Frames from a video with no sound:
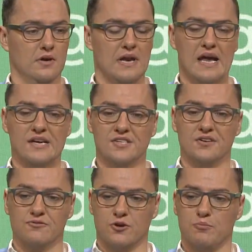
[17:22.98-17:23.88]
lasting
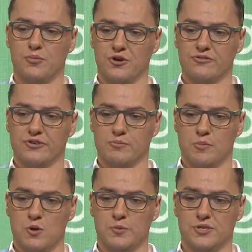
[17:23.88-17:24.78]
for a perfect
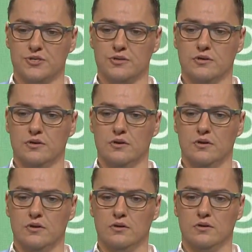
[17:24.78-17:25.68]
moment,
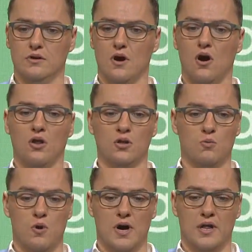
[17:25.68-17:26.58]
all the
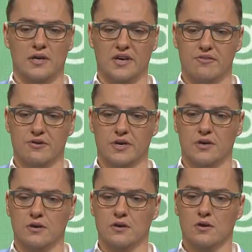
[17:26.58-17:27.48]
while giving
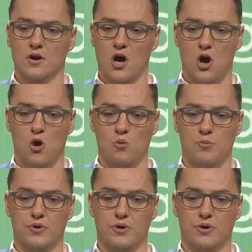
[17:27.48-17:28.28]
hope.